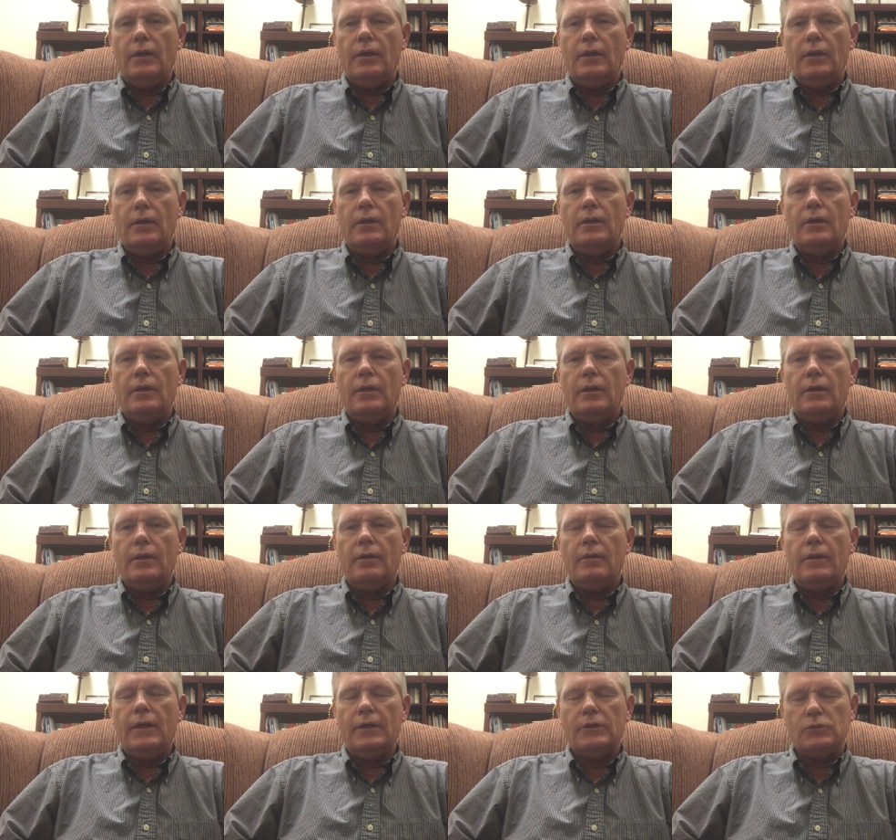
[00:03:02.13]
and
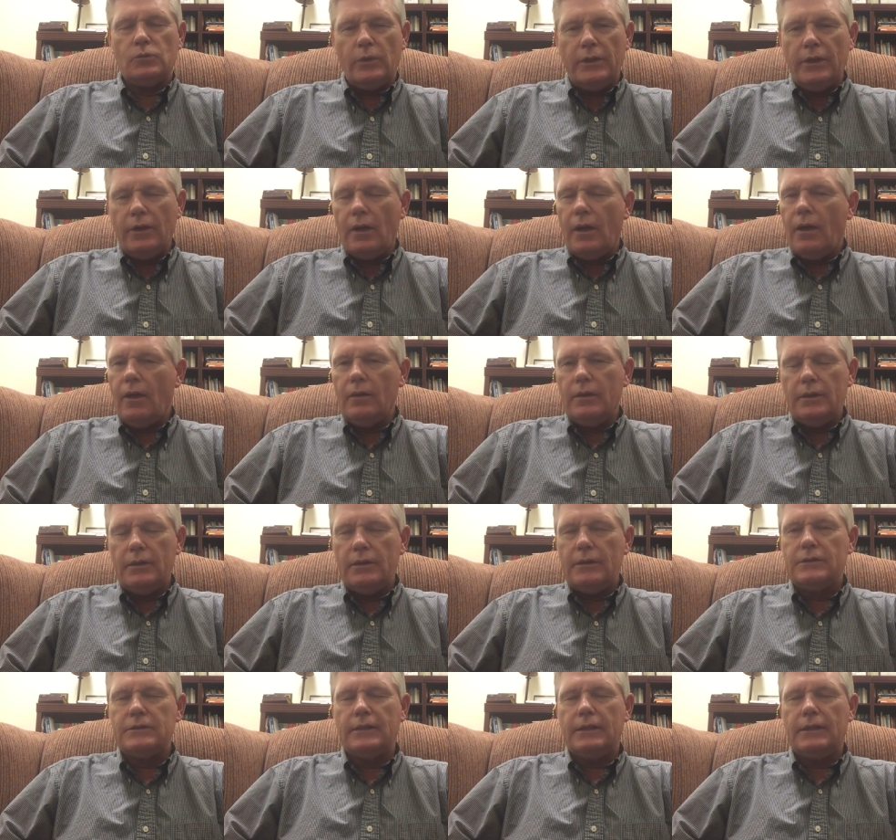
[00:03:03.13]
uh, as we are all in this